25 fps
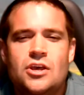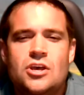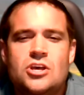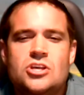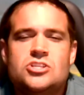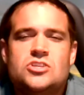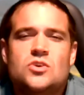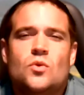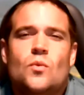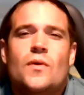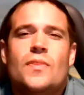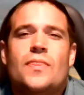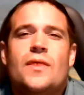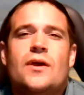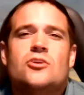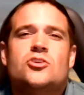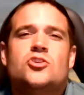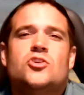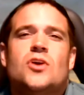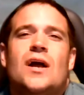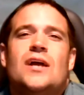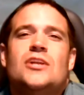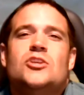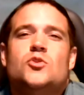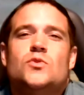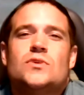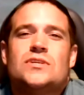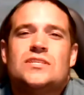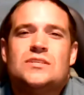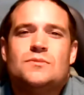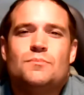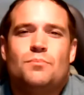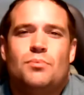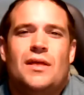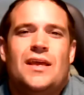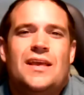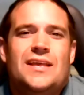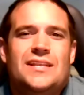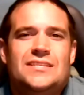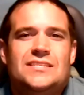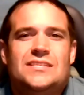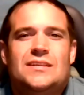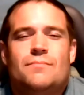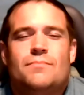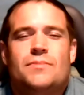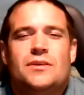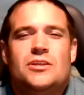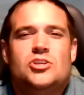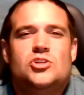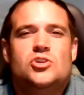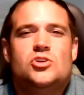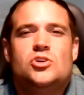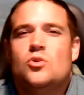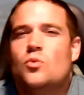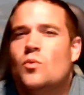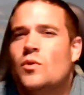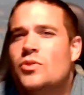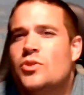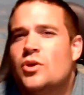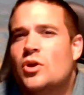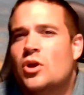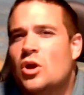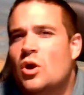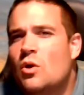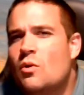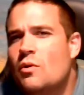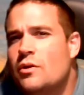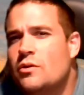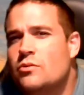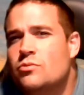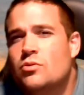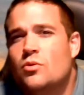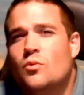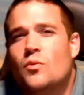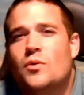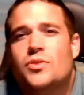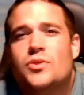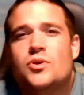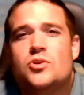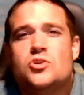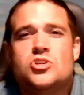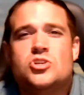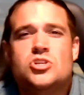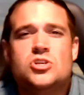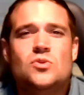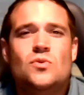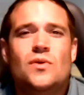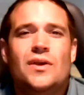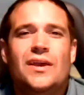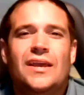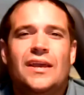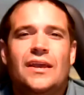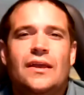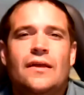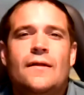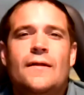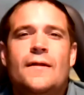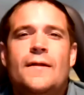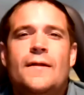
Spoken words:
So when they're trying to explain something to you, what they're going through, what they're doing,